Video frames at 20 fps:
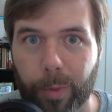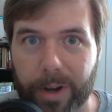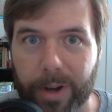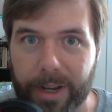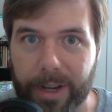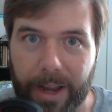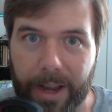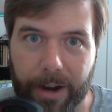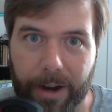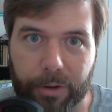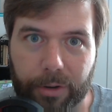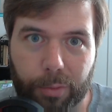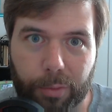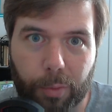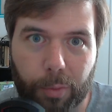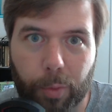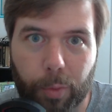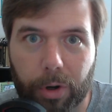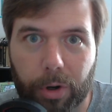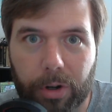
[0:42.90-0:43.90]
any
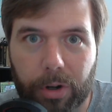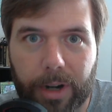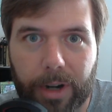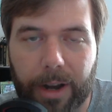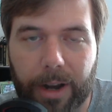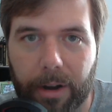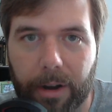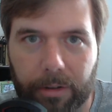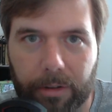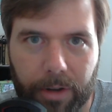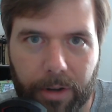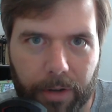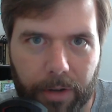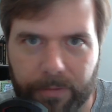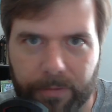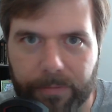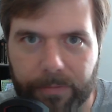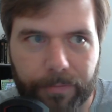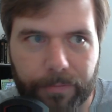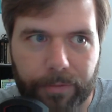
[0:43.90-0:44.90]
actual work, and they're just
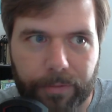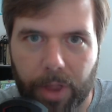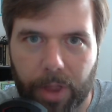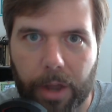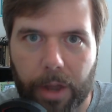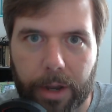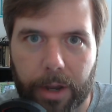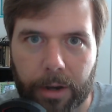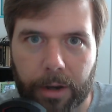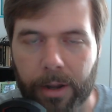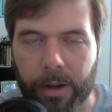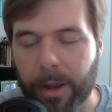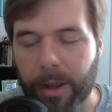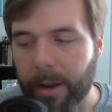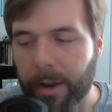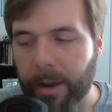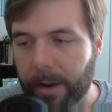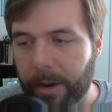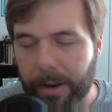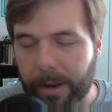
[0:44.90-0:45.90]
gonna flood in.
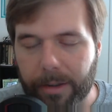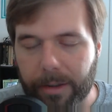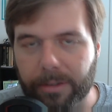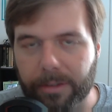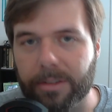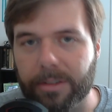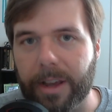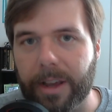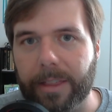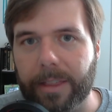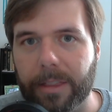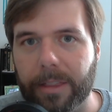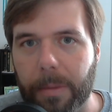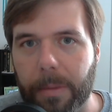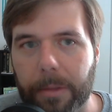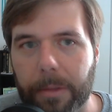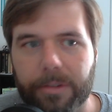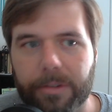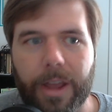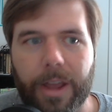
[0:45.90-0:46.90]
That doesn't say. I'm
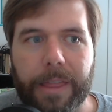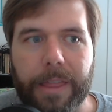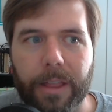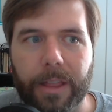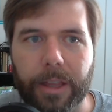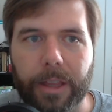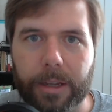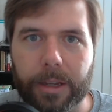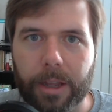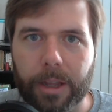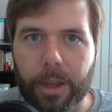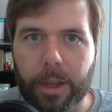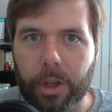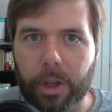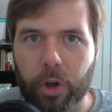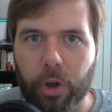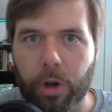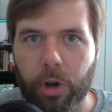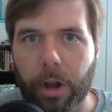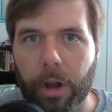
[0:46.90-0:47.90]
not saying that like
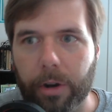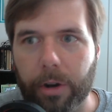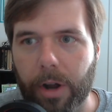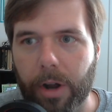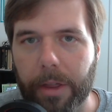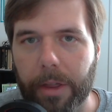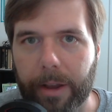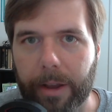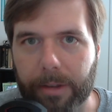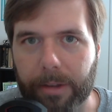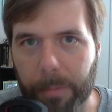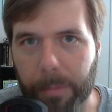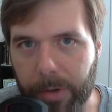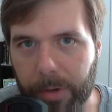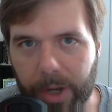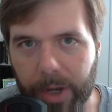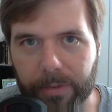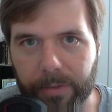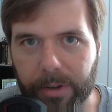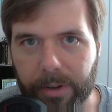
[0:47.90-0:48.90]
you're not like
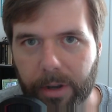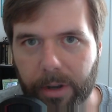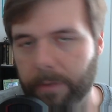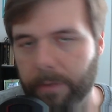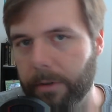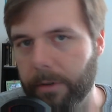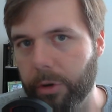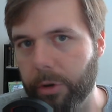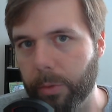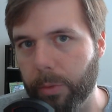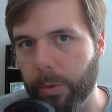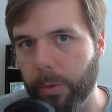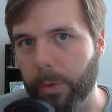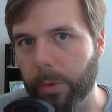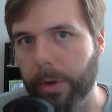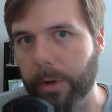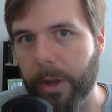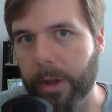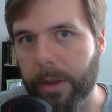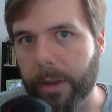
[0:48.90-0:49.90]
some gifted
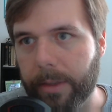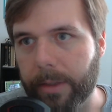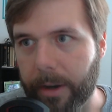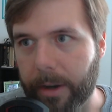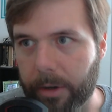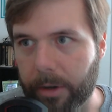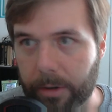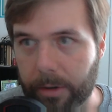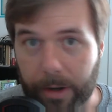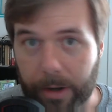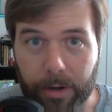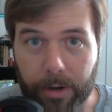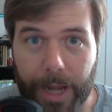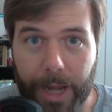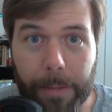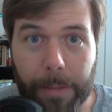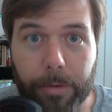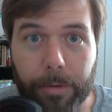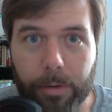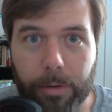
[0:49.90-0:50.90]
individual that could
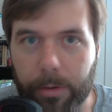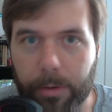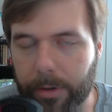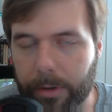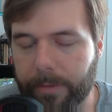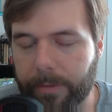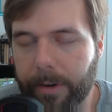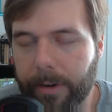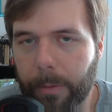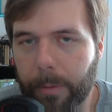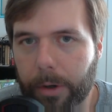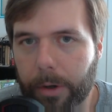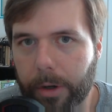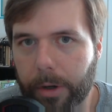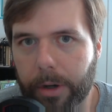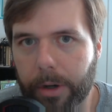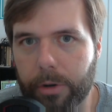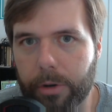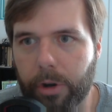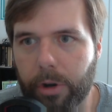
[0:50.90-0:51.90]
happen to, because it very well
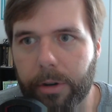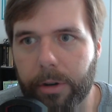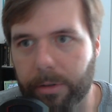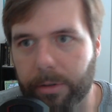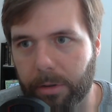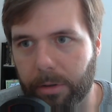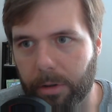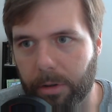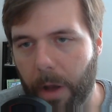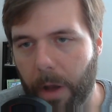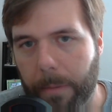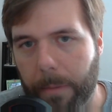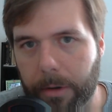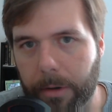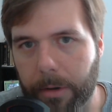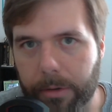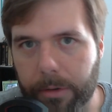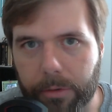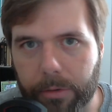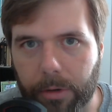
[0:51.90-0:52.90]
could. You could just hop
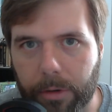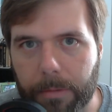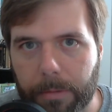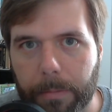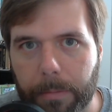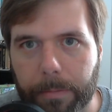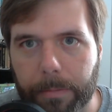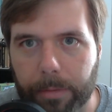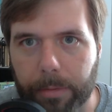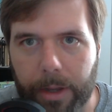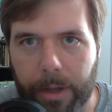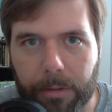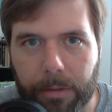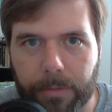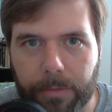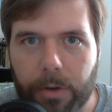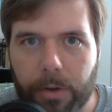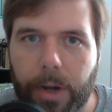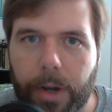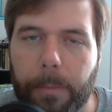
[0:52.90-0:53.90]
on the stream and playing
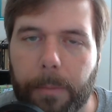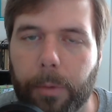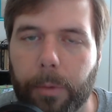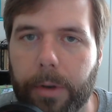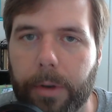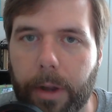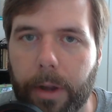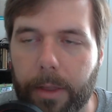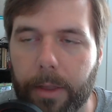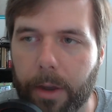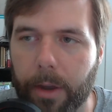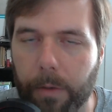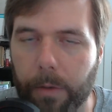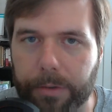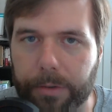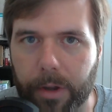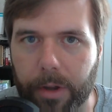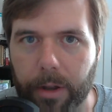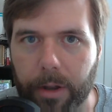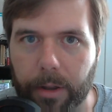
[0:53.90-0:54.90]
some video games and then
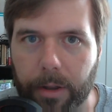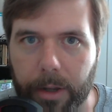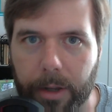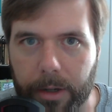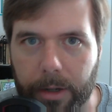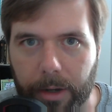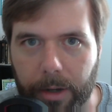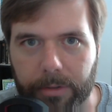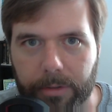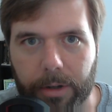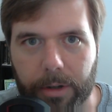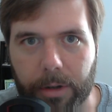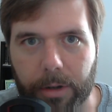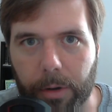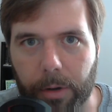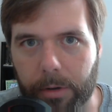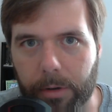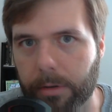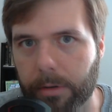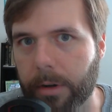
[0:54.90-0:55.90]
all of a sudden, like, next thing you
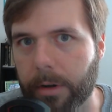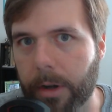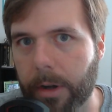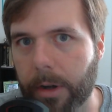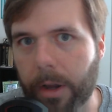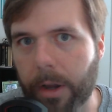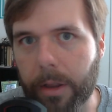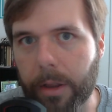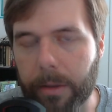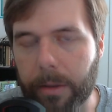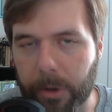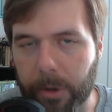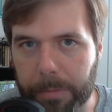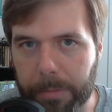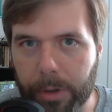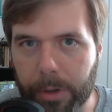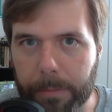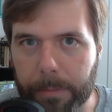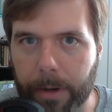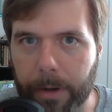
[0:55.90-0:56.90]
know, you're the next
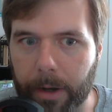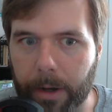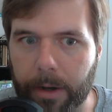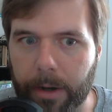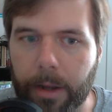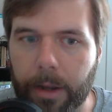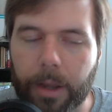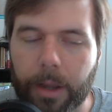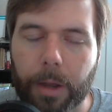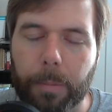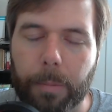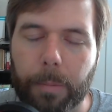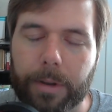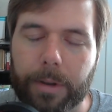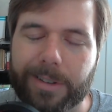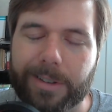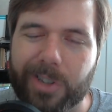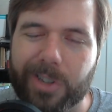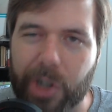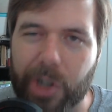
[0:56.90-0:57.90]
PewDiePie.
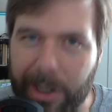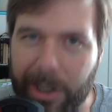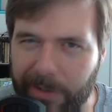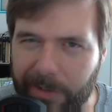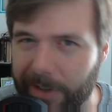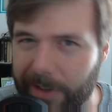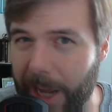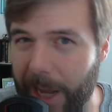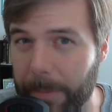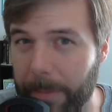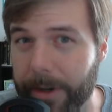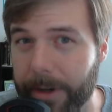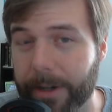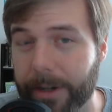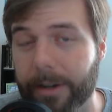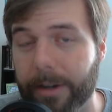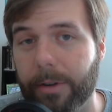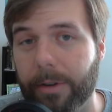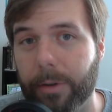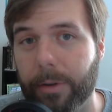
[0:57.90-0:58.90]
But chances of it
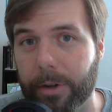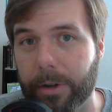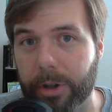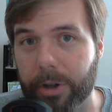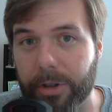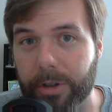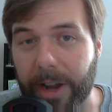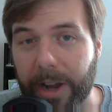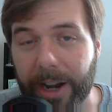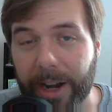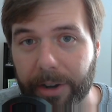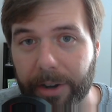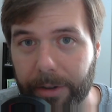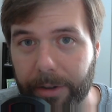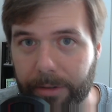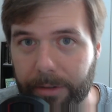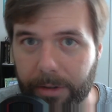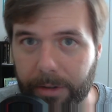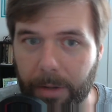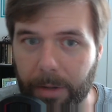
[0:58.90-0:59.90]
happening are
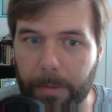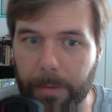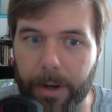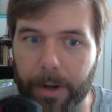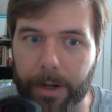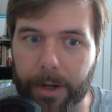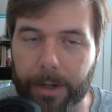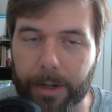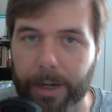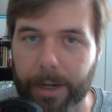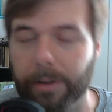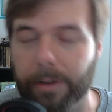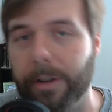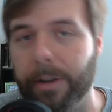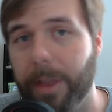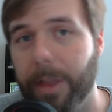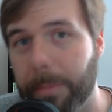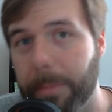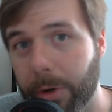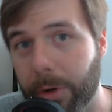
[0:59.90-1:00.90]
entirely slim, and I can
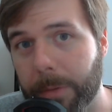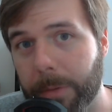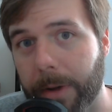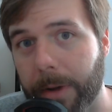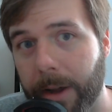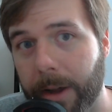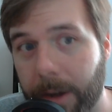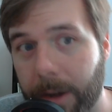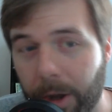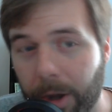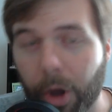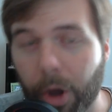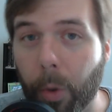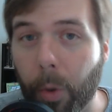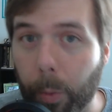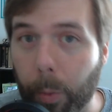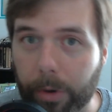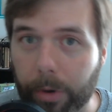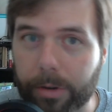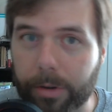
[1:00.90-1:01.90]
guarantee that PewDiePie
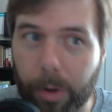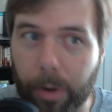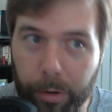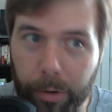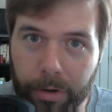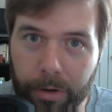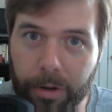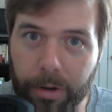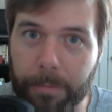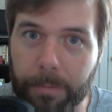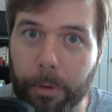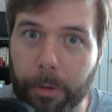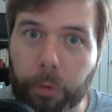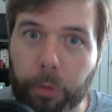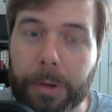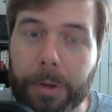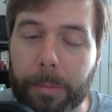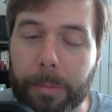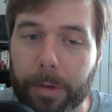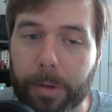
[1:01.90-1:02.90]
works harder than
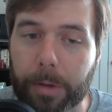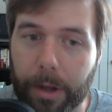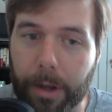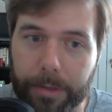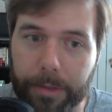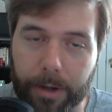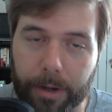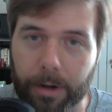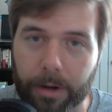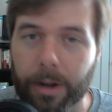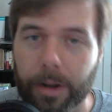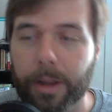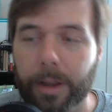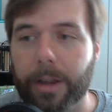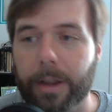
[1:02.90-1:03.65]
most people out there